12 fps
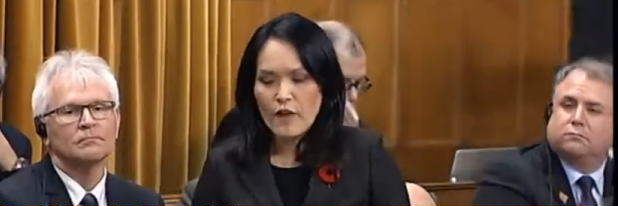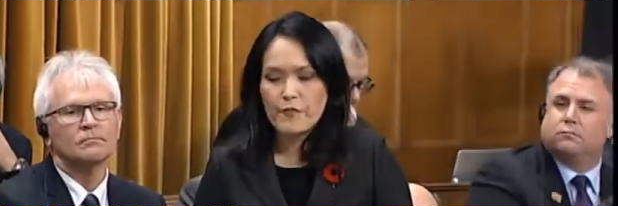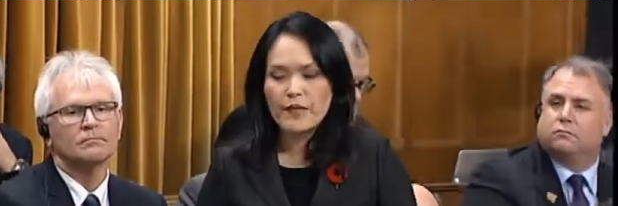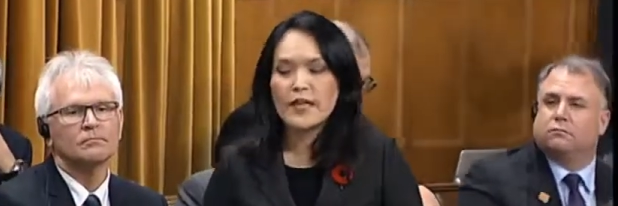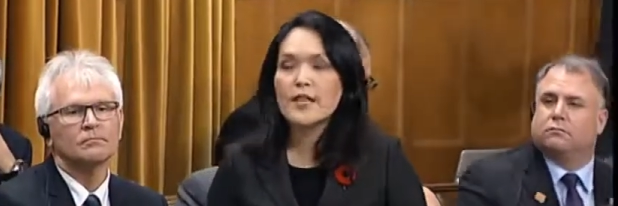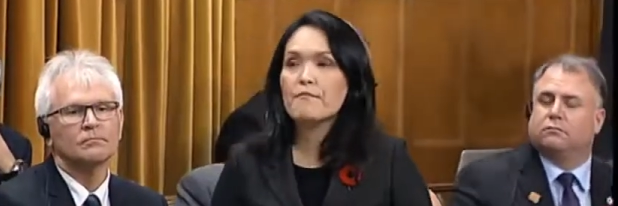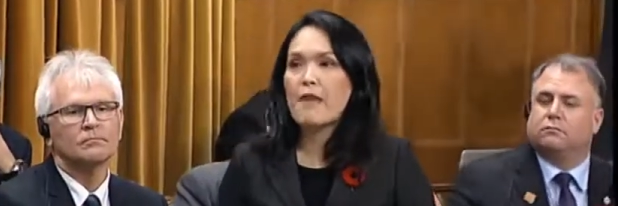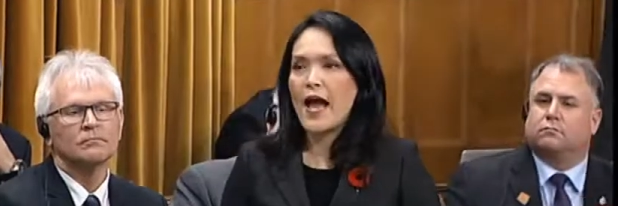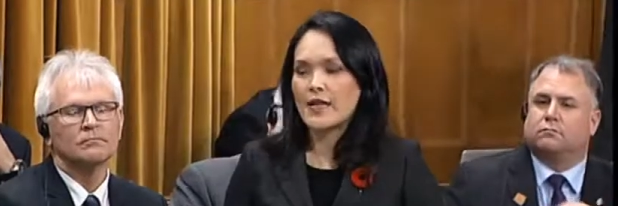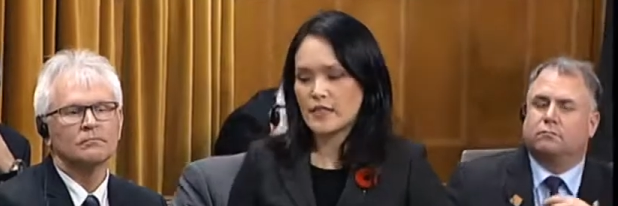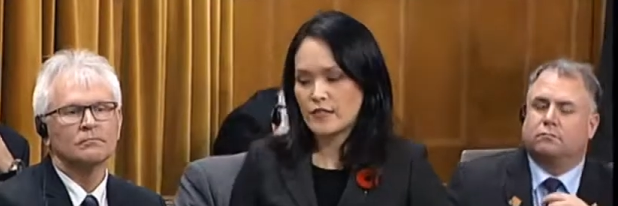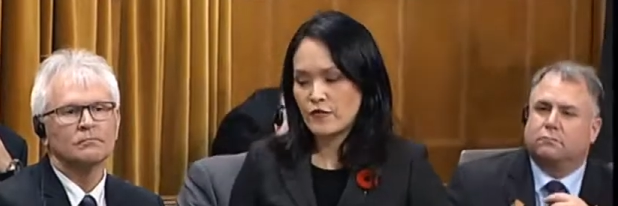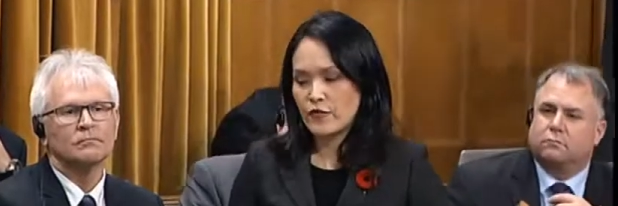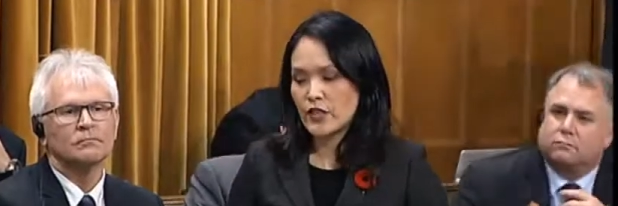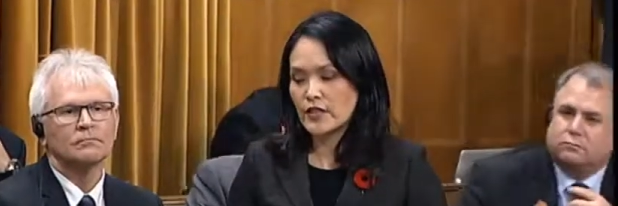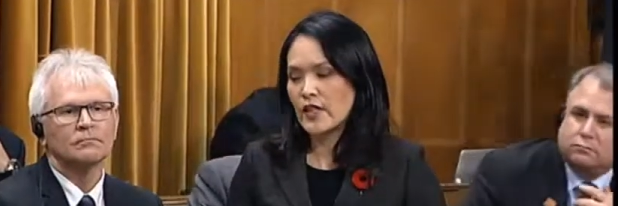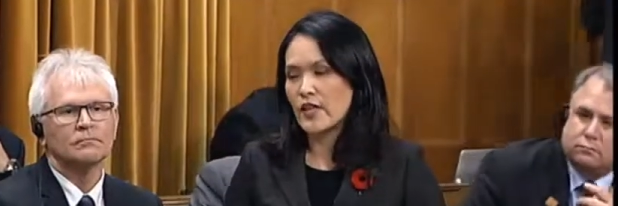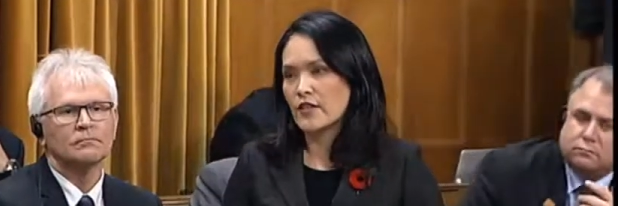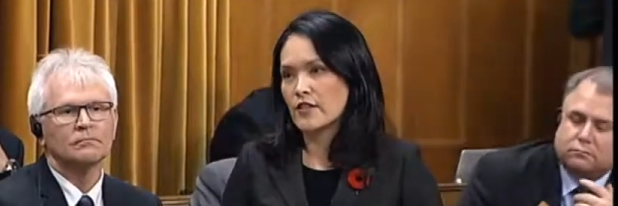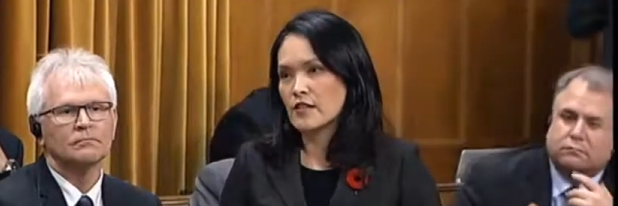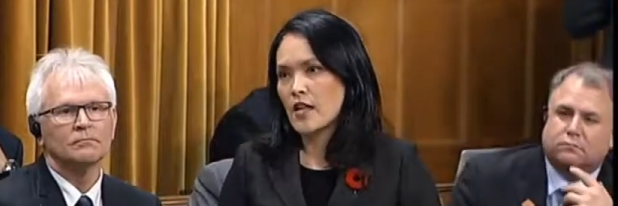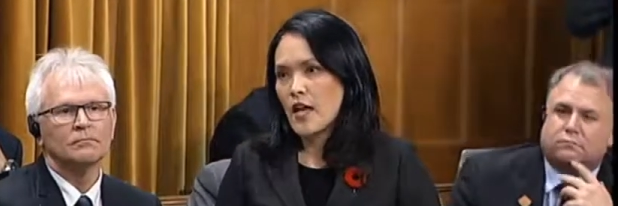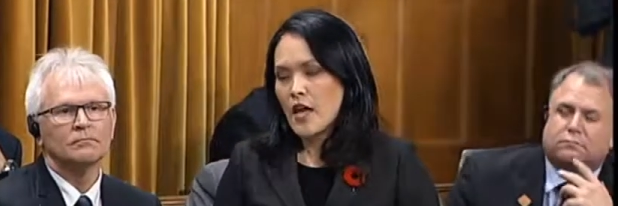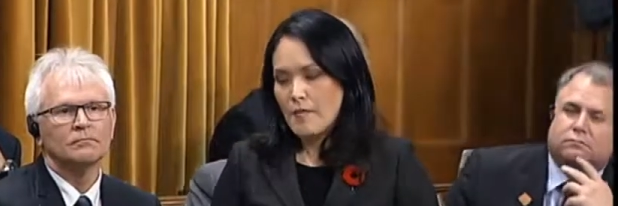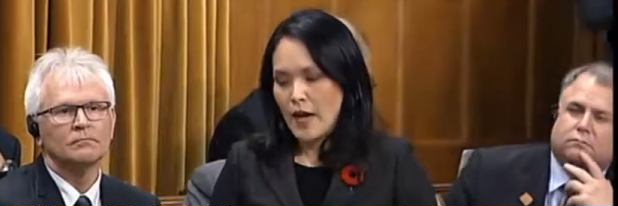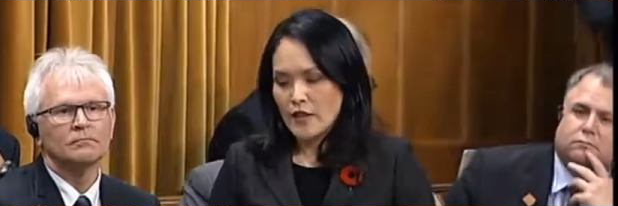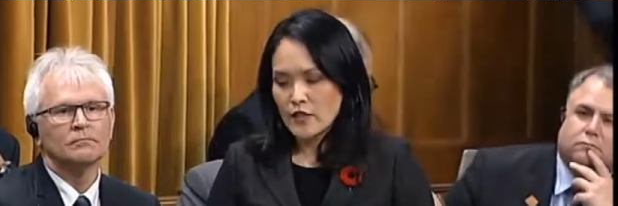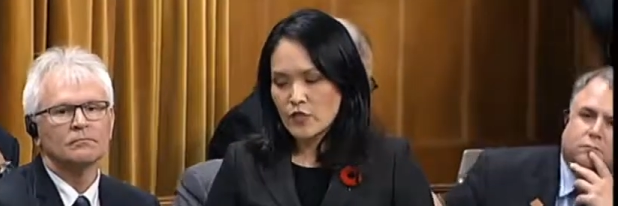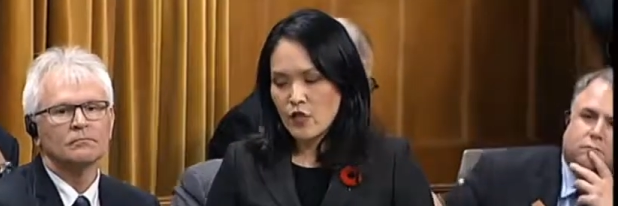Speaker 1: who have been impacted for years by the